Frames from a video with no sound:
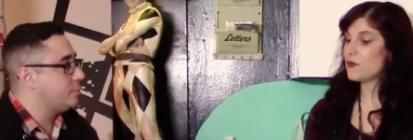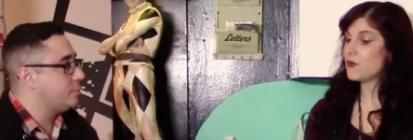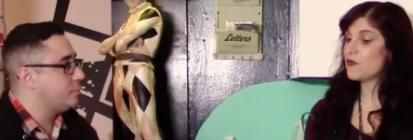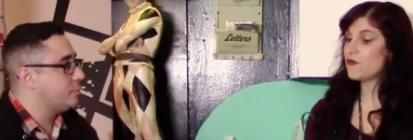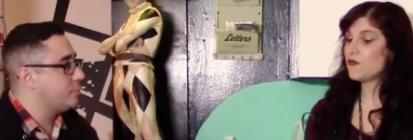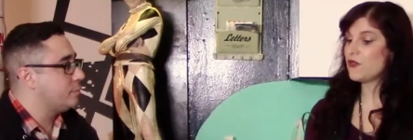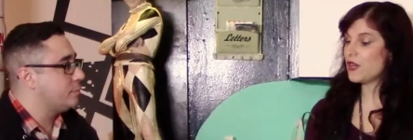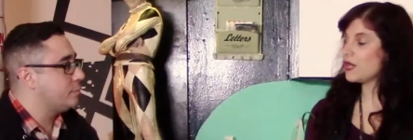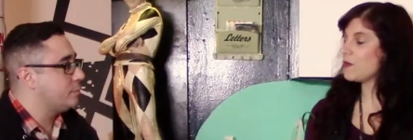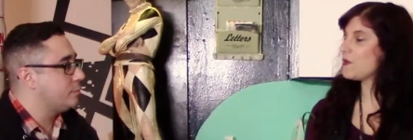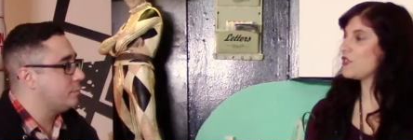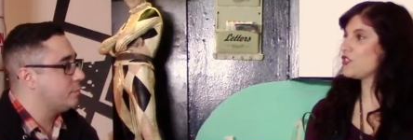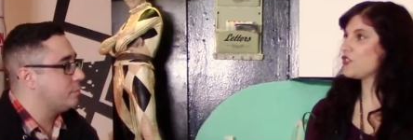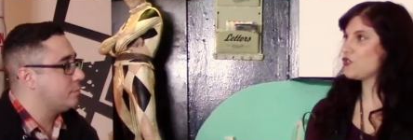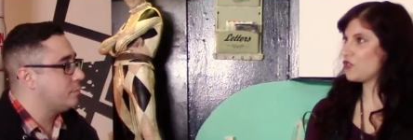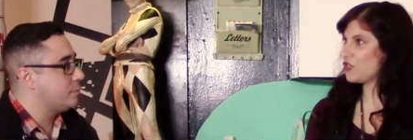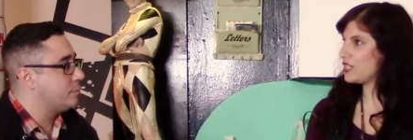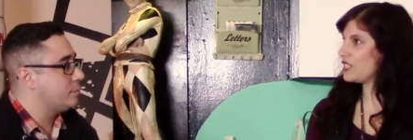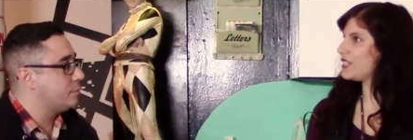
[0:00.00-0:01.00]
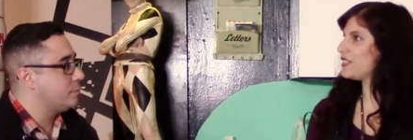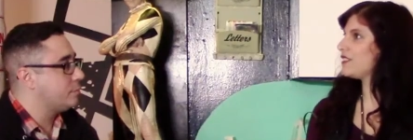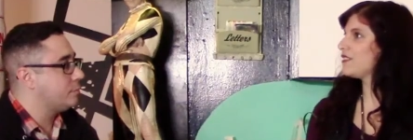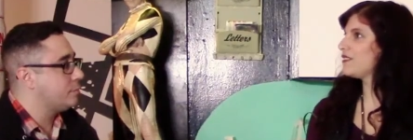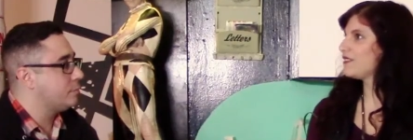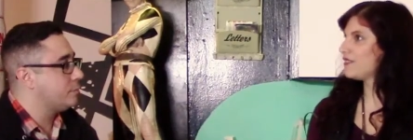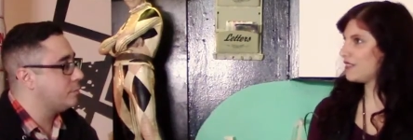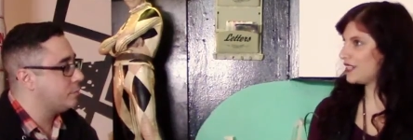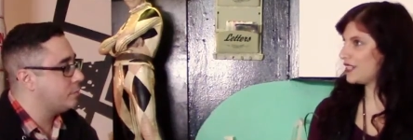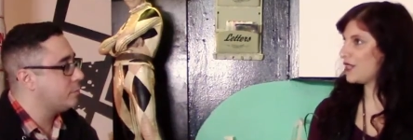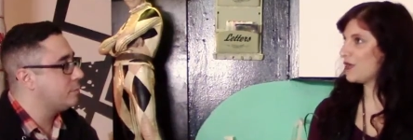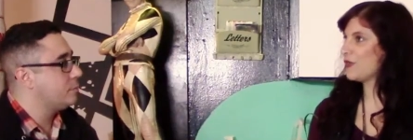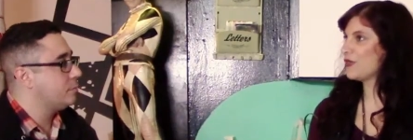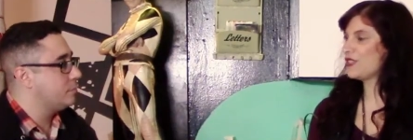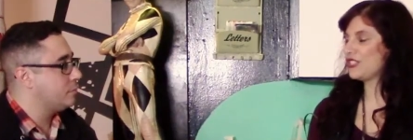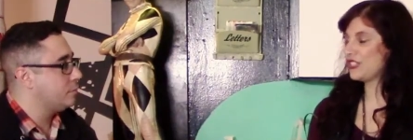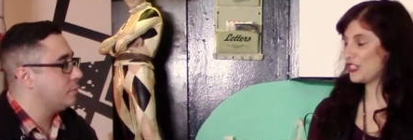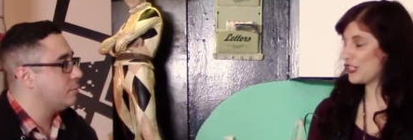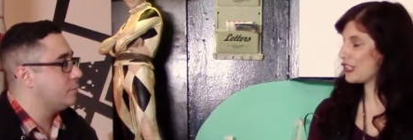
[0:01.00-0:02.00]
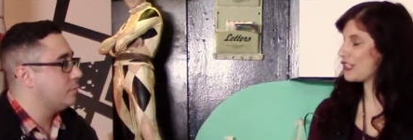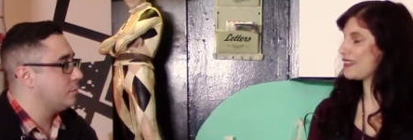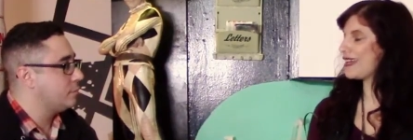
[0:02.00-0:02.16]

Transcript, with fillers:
Speaker 1: were very much treated, you know, to the good